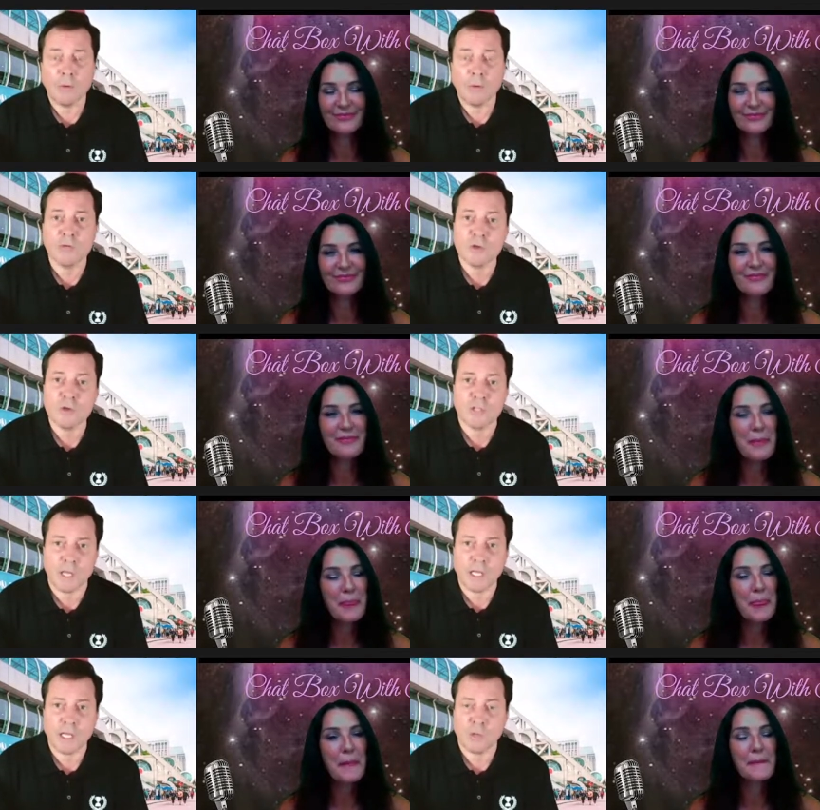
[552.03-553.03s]
Speaker 1: interesting
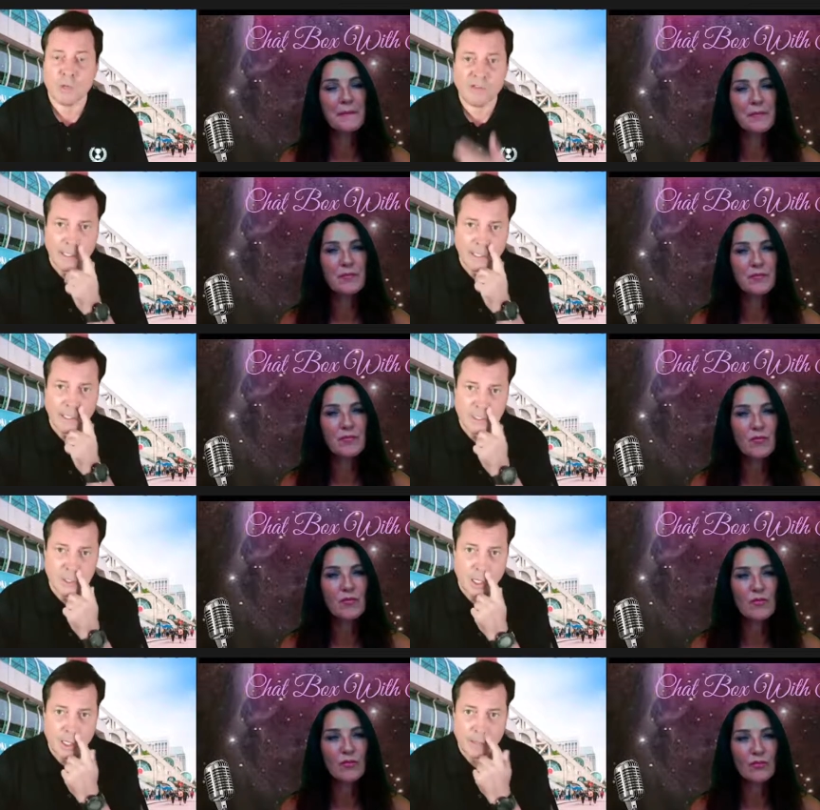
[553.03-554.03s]
because when I finally
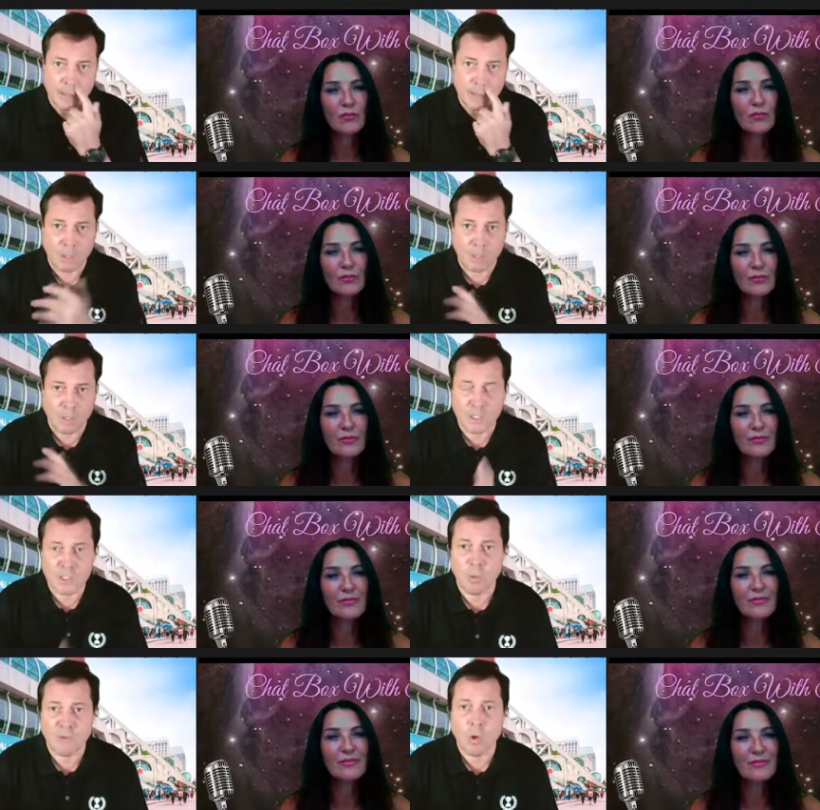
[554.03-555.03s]
saw it, I won a bunch of
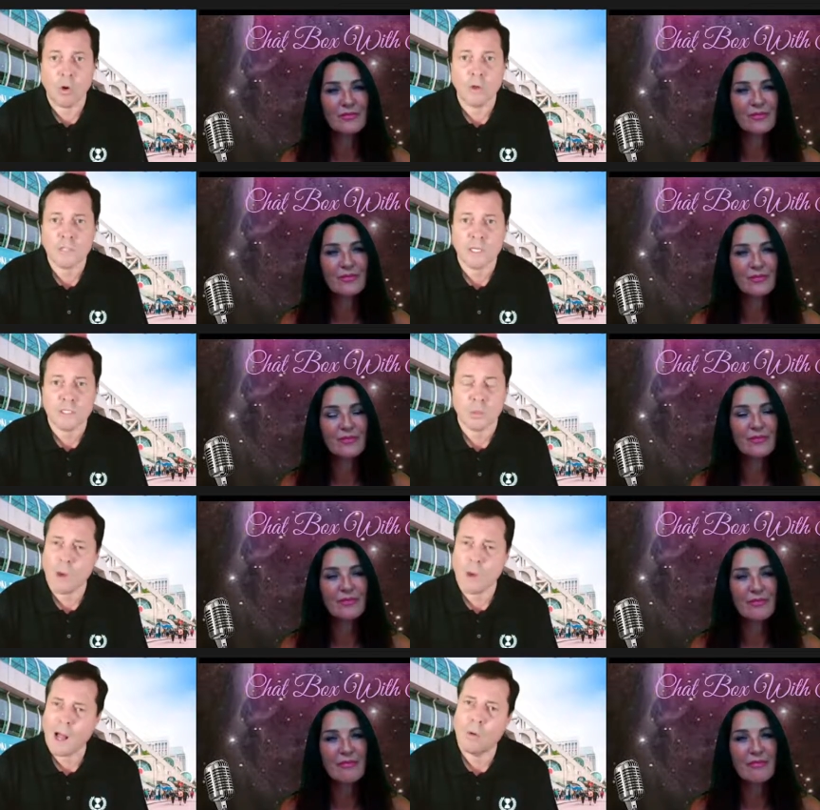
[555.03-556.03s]
awards. I said,
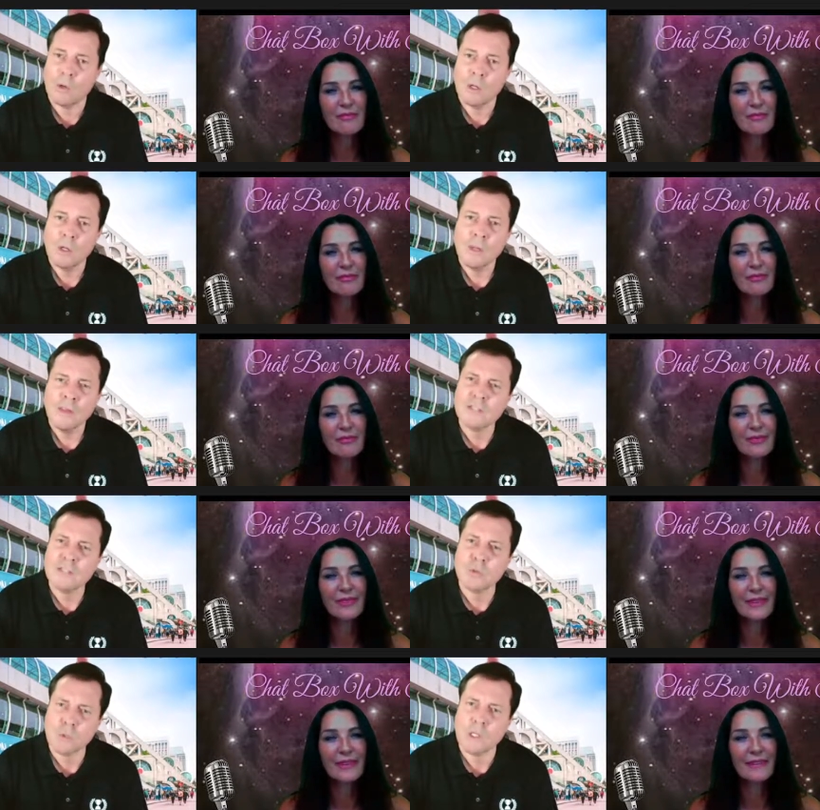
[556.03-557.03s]
"Wow, that's a
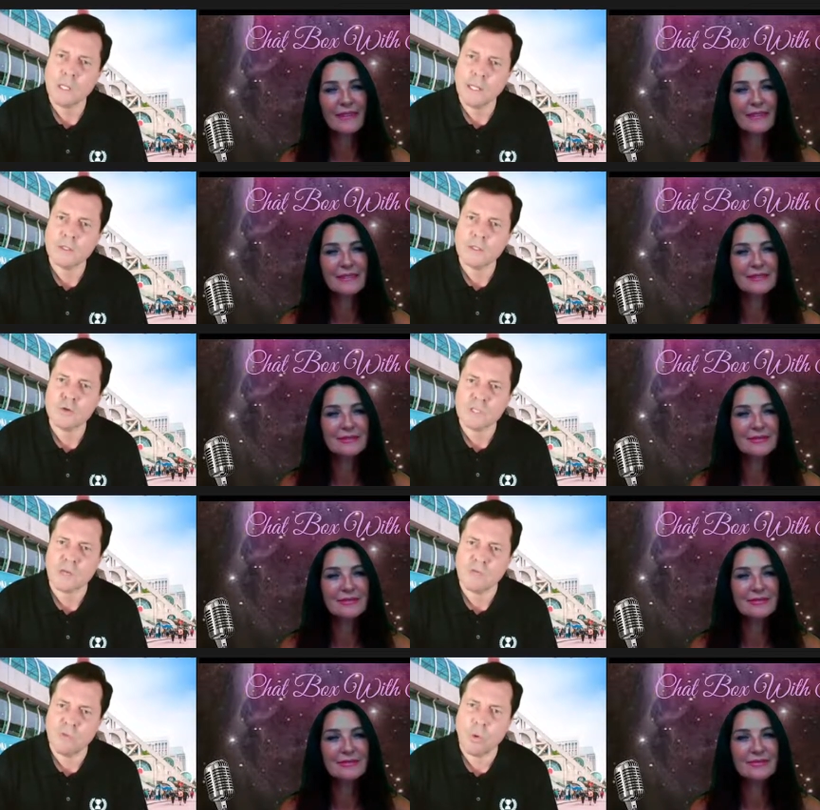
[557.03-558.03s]
really interesting
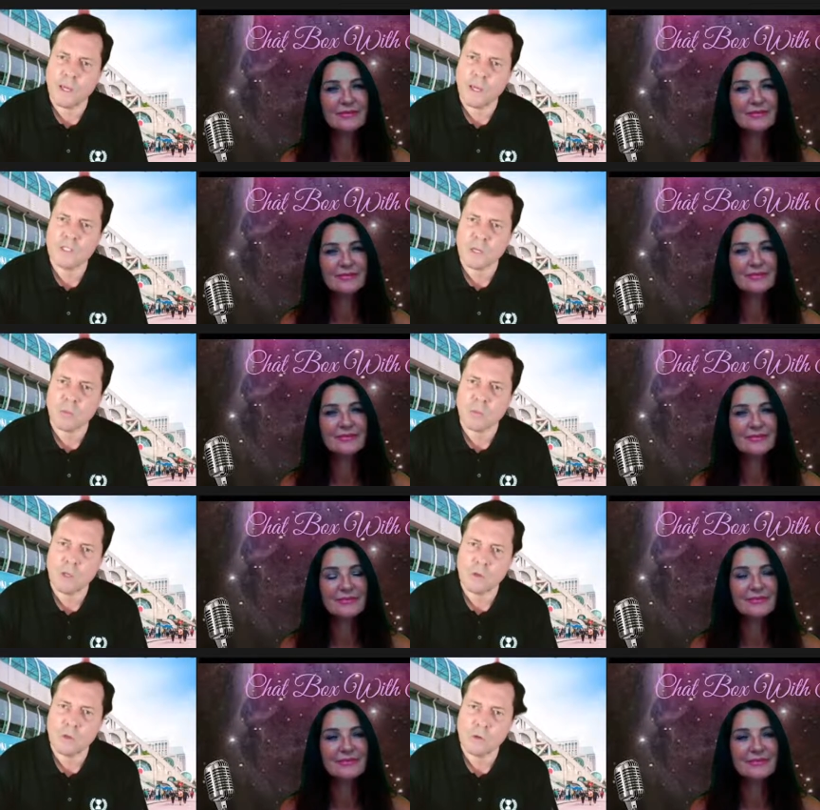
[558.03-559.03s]
voice. I wonder
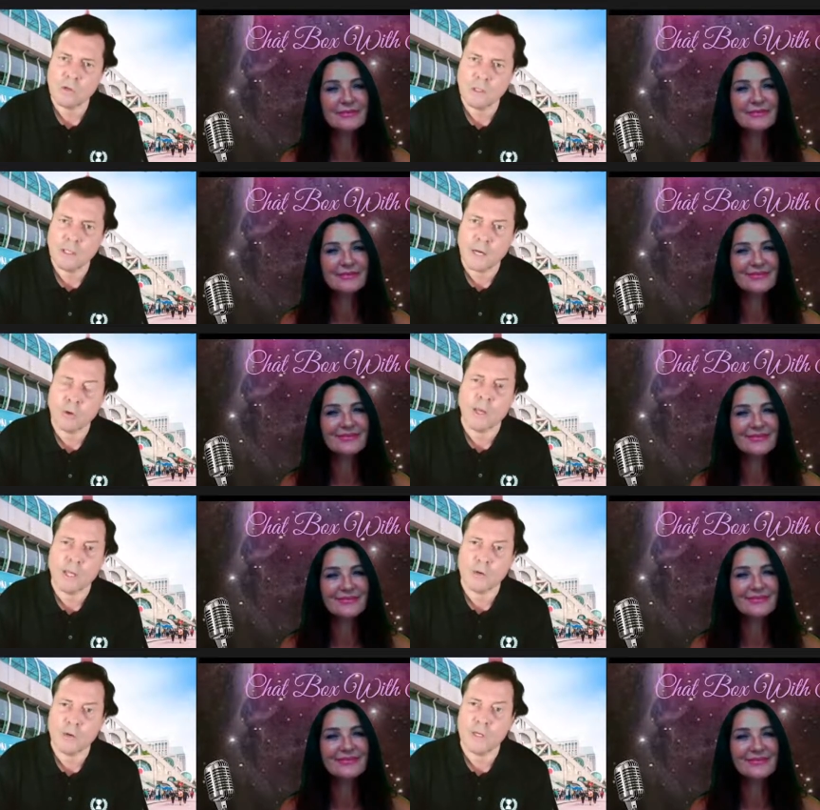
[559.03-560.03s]
who the
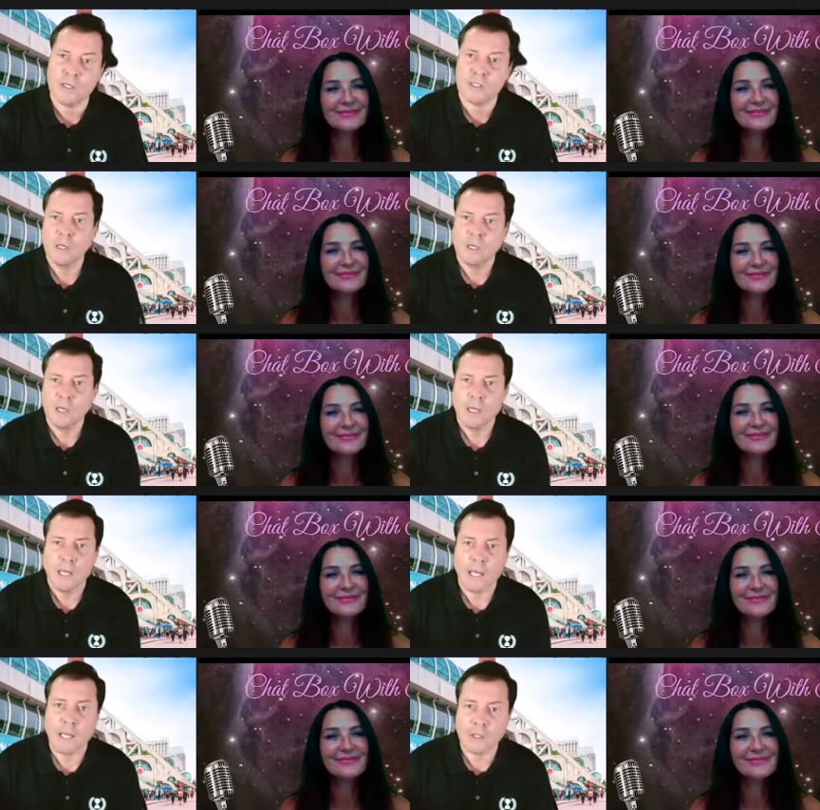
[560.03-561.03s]
narrator is."
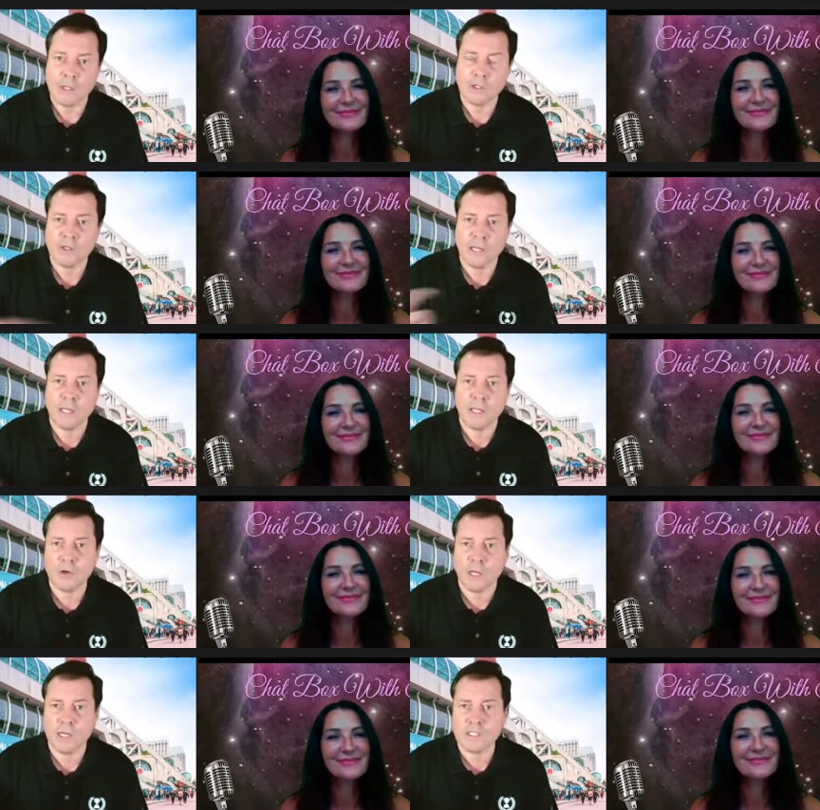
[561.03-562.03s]
and I looked at the ending
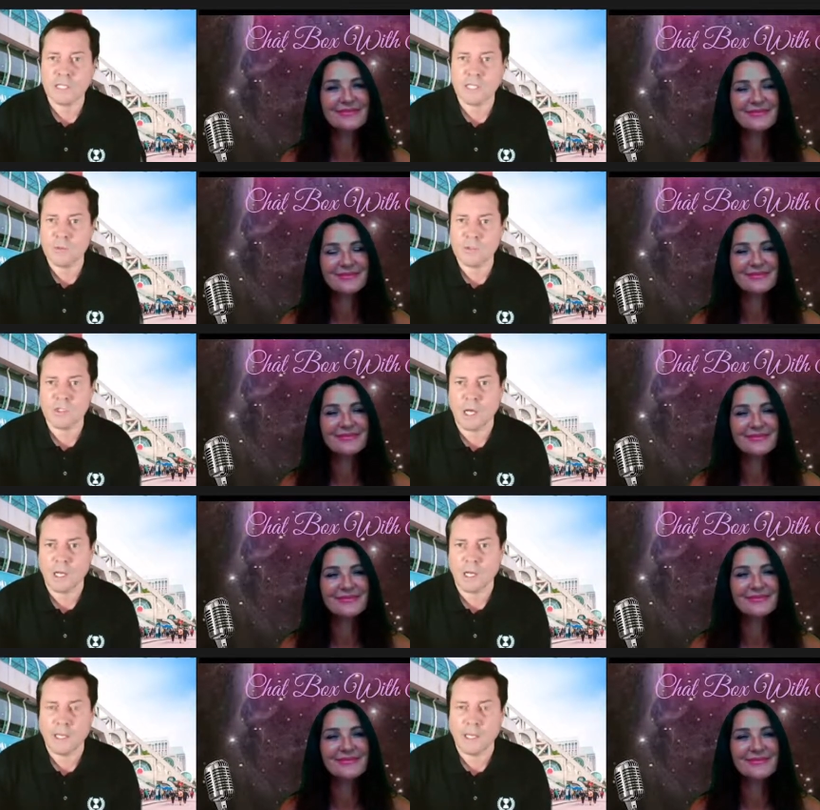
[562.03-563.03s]
credits and it was
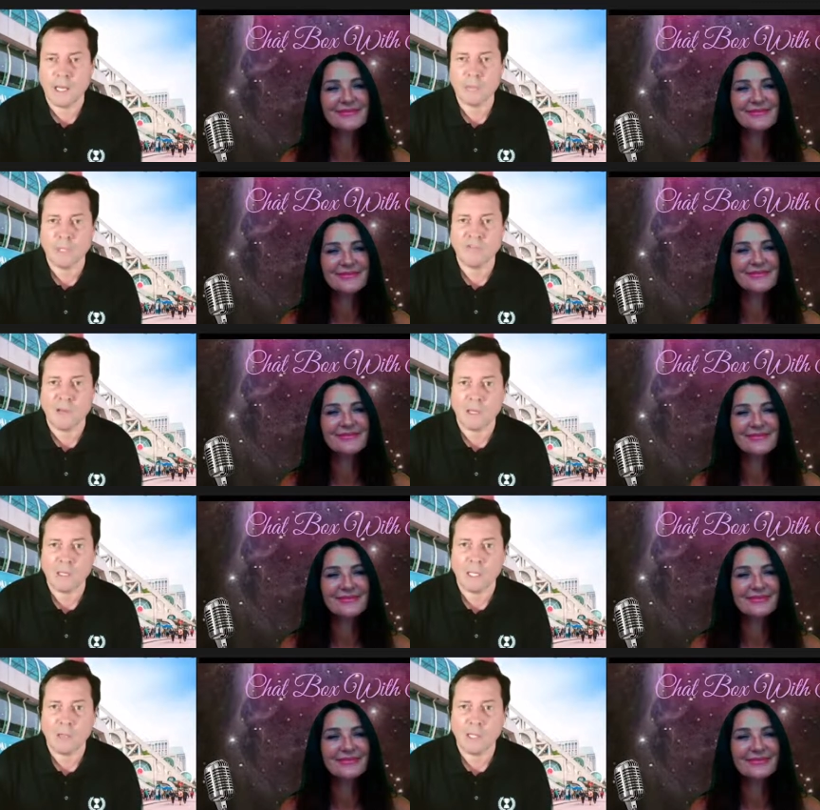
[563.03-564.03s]
Johnny Depp and I found
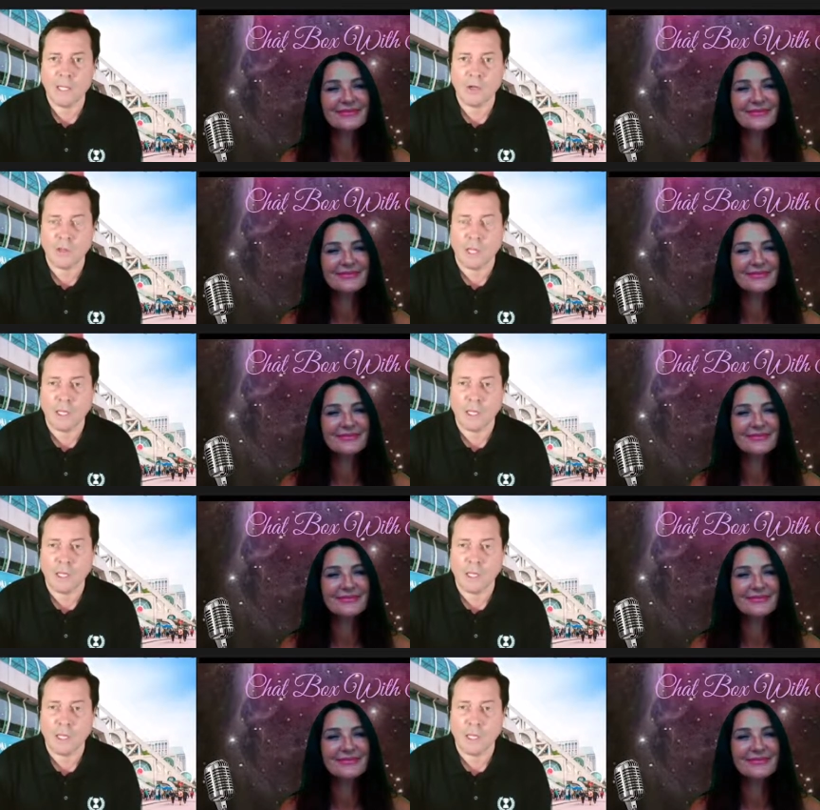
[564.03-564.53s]
out later that